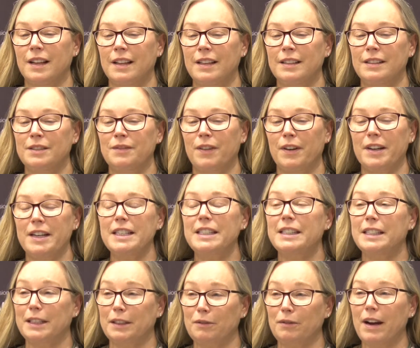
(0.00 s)
is very
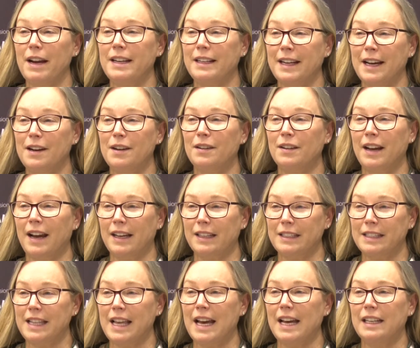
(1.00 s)
sick right now,
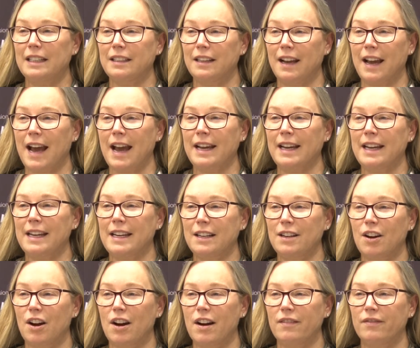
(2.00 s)
has that
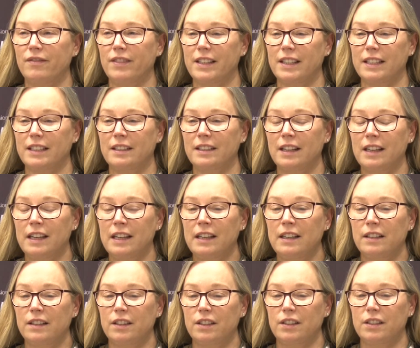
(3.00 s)
hacking cough, and
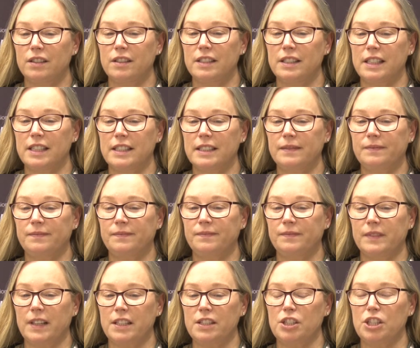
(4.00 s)
there's a
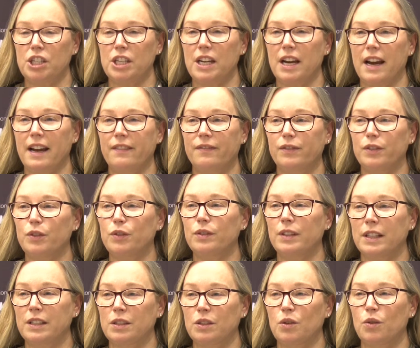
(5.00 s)
GI flu
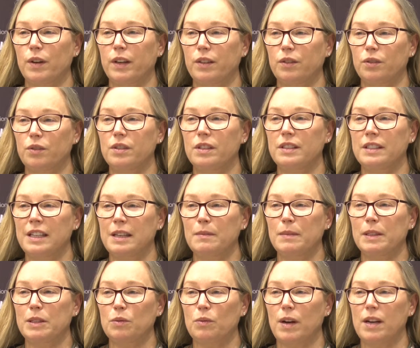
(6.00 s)
that's going through the
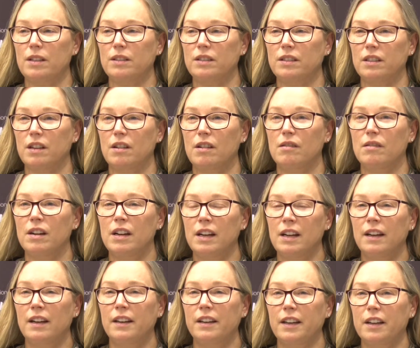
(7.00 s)
team as well. So,
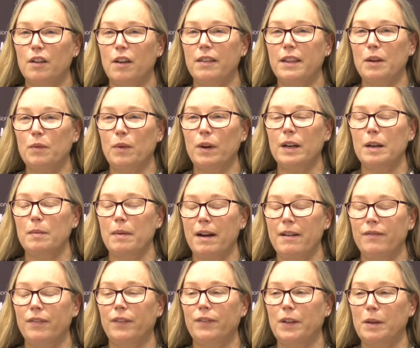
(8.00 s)
you know, I think we're at
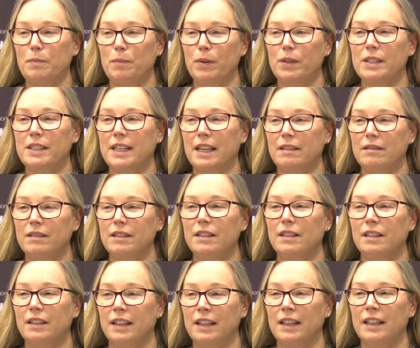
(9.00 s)
about 50%.
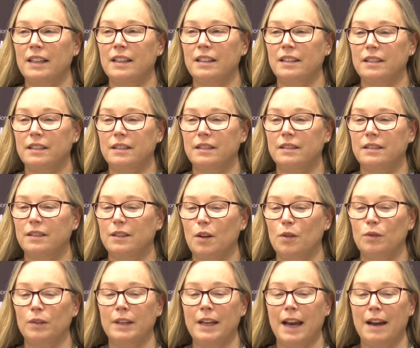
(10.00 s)
And
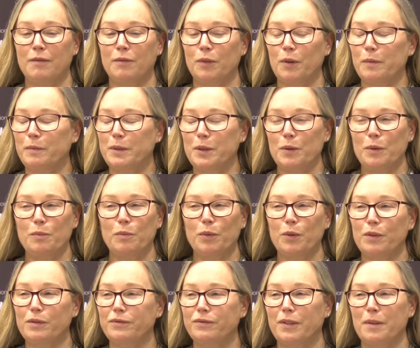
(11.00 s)
only have room to
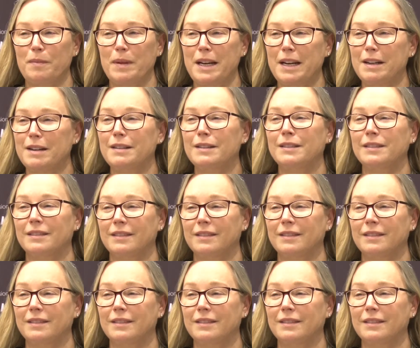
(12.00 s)
improve from here.